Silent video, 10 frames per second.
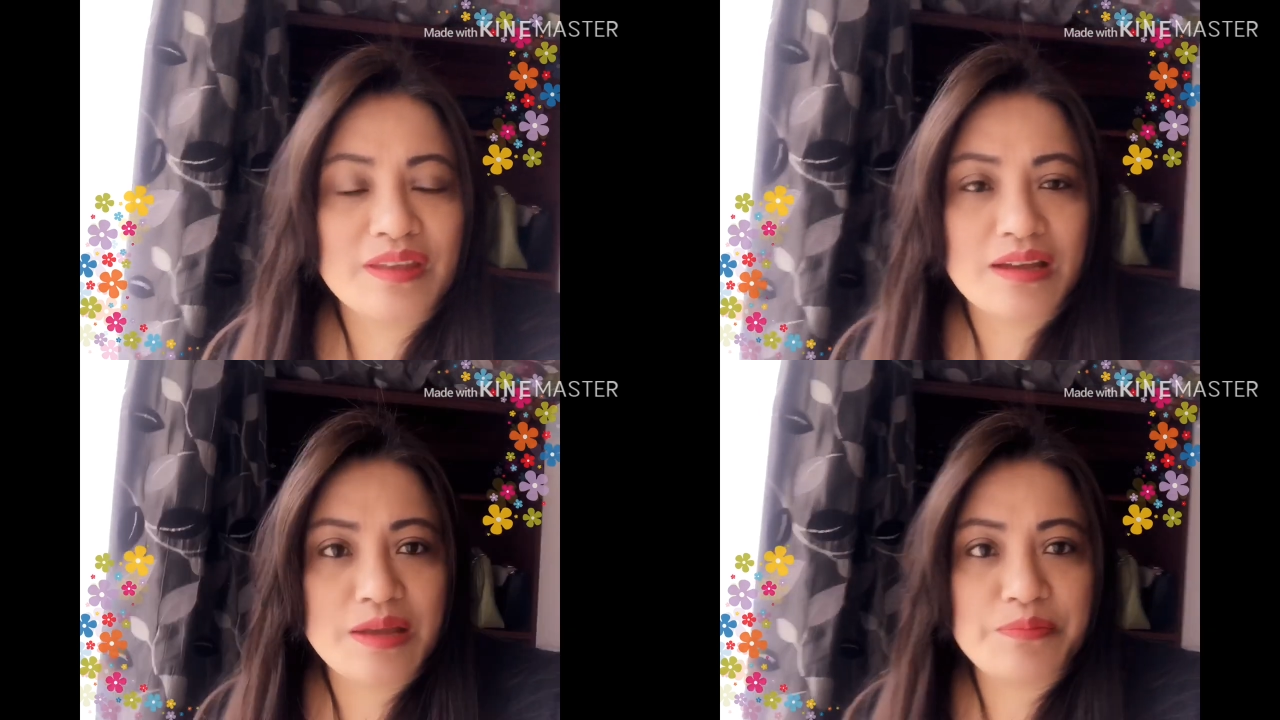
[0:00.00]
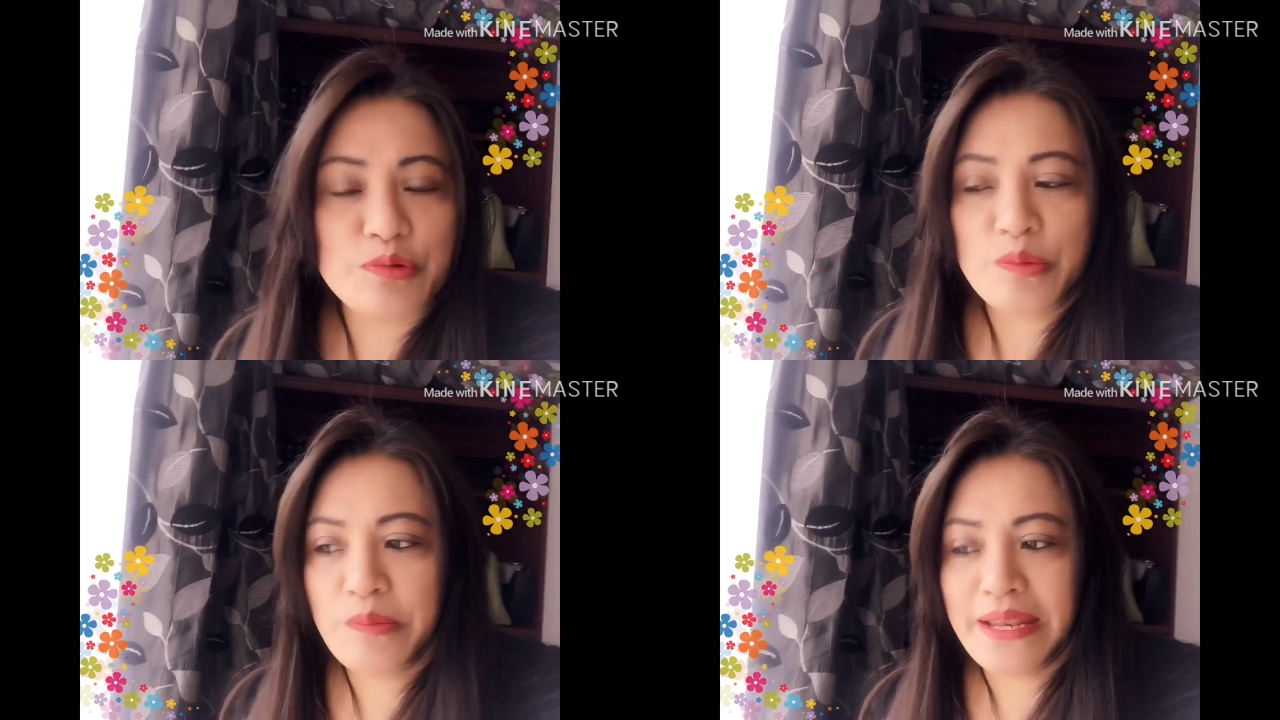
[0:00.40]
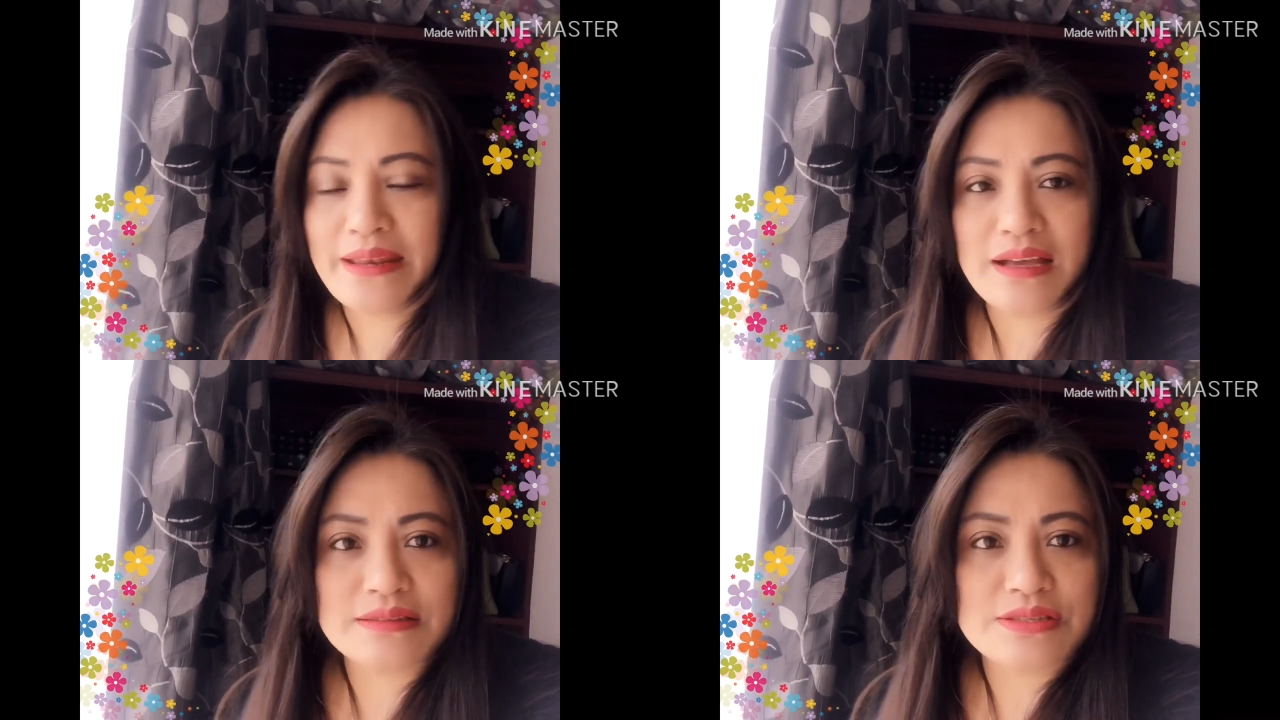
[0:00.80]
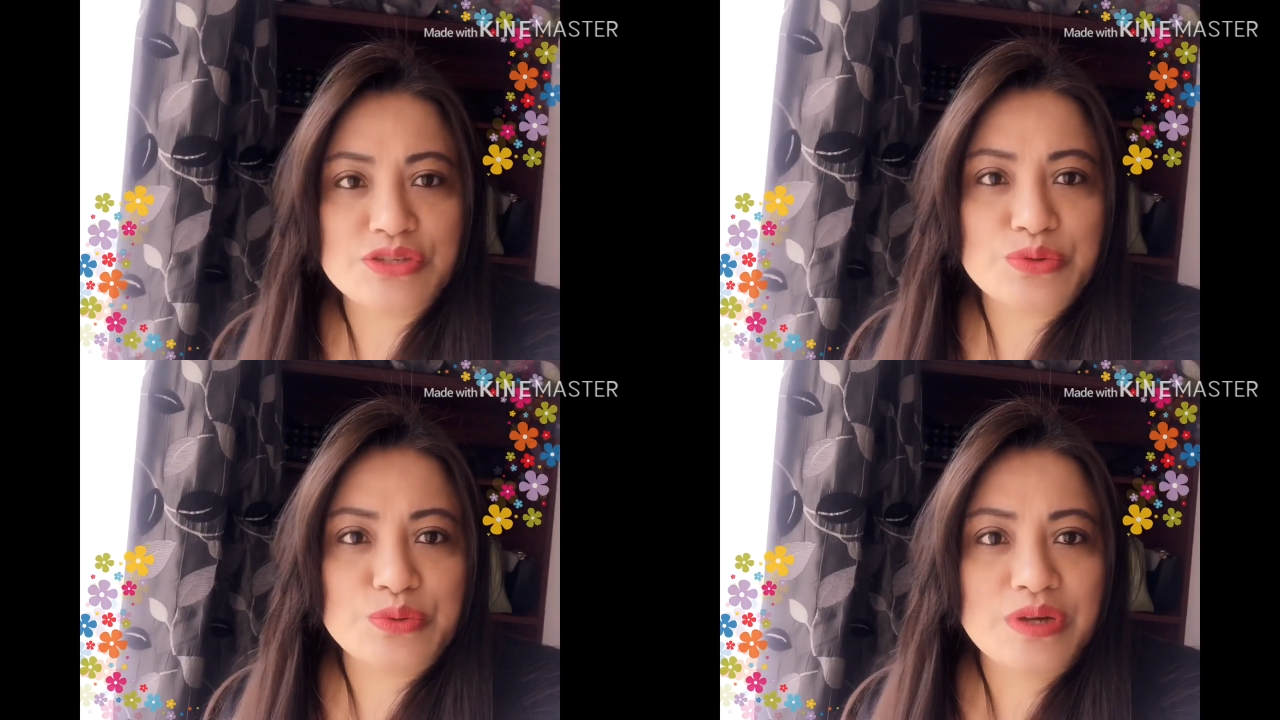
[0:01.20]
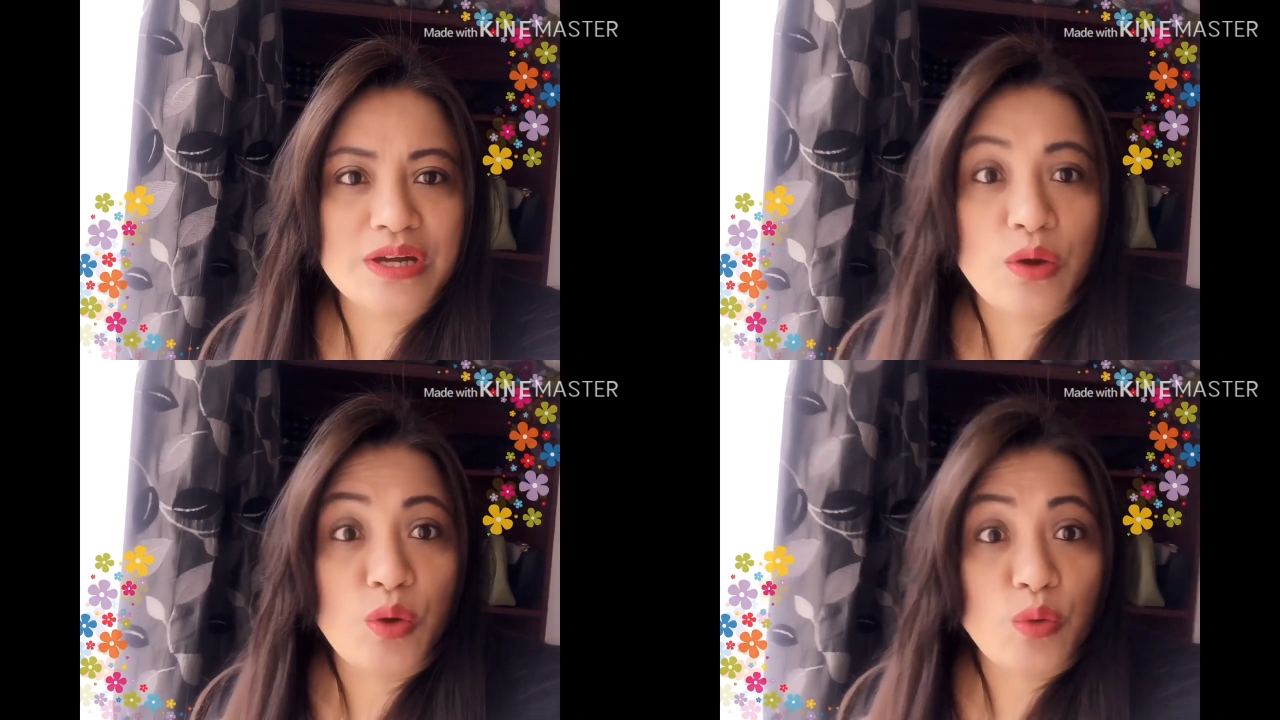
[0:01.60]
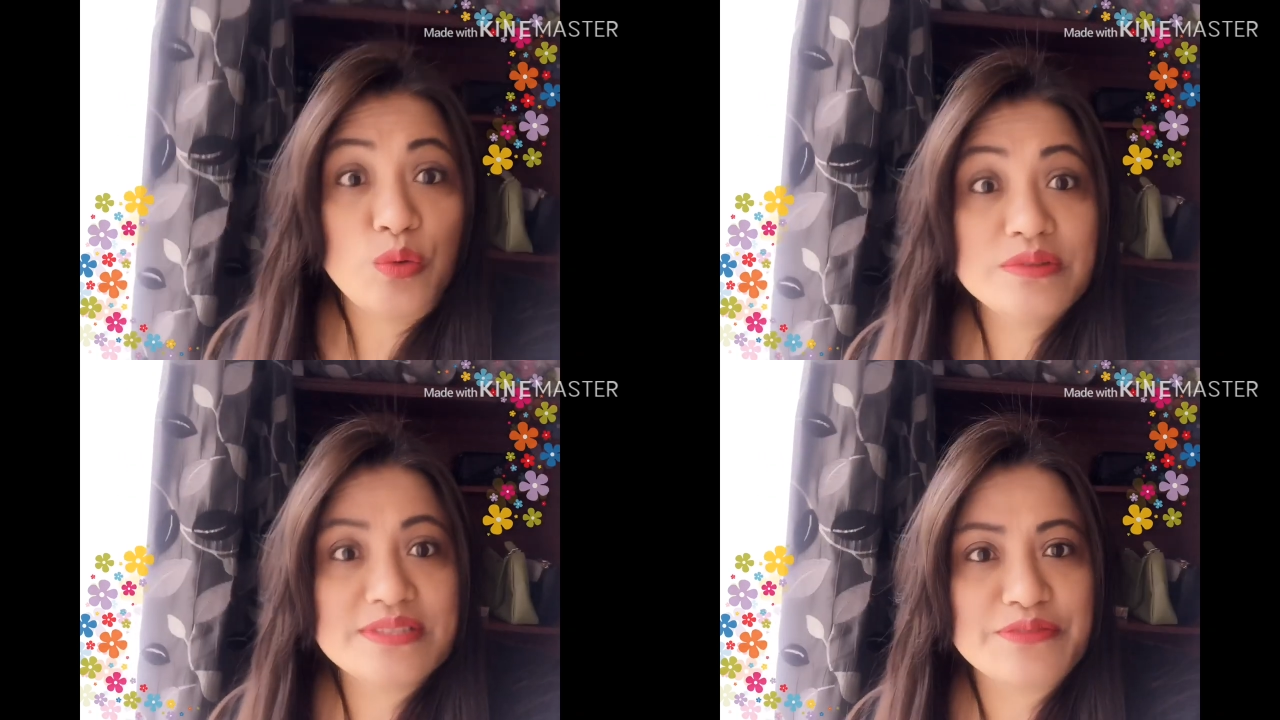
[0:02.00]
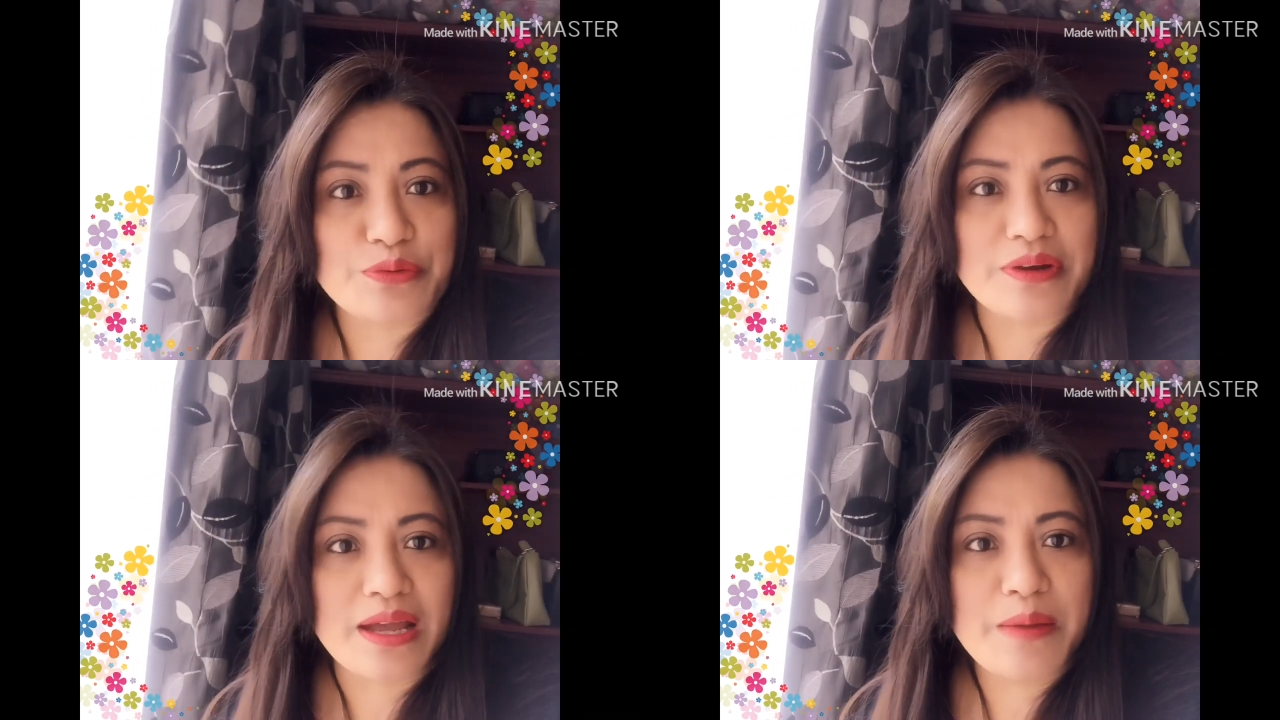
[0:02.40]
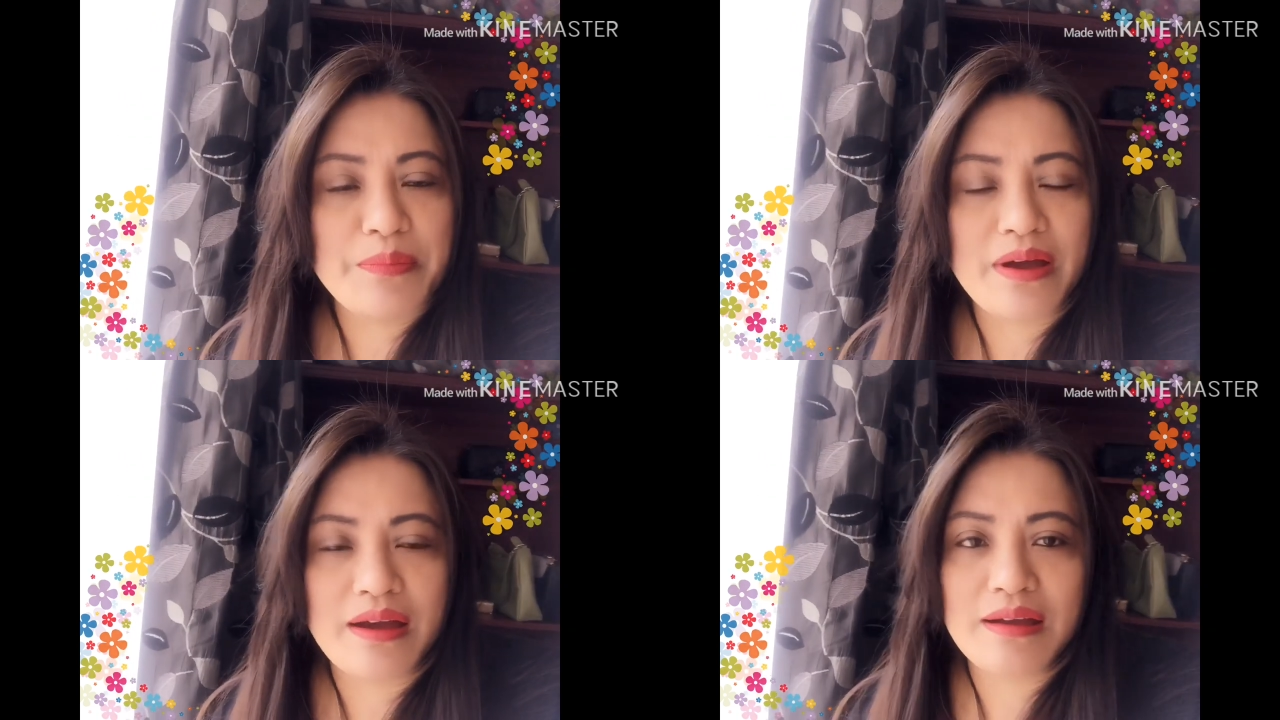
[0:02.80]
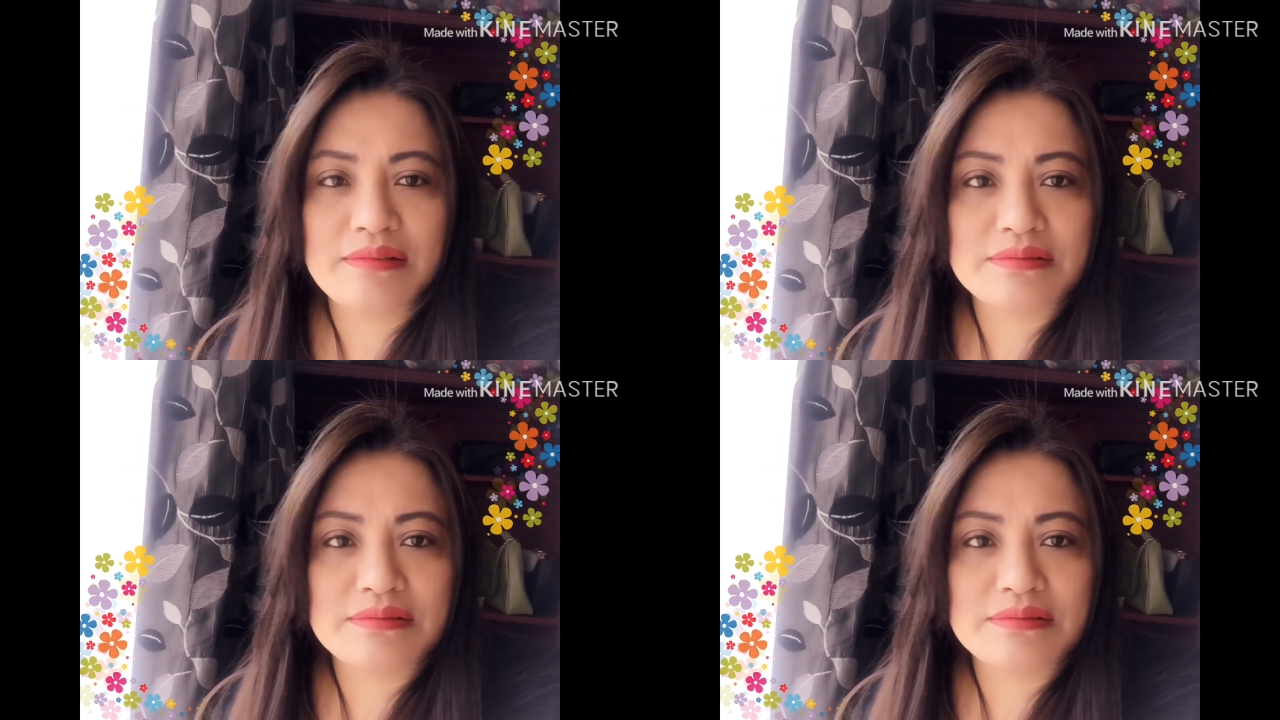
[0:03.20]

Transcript: I probably not too old for that, but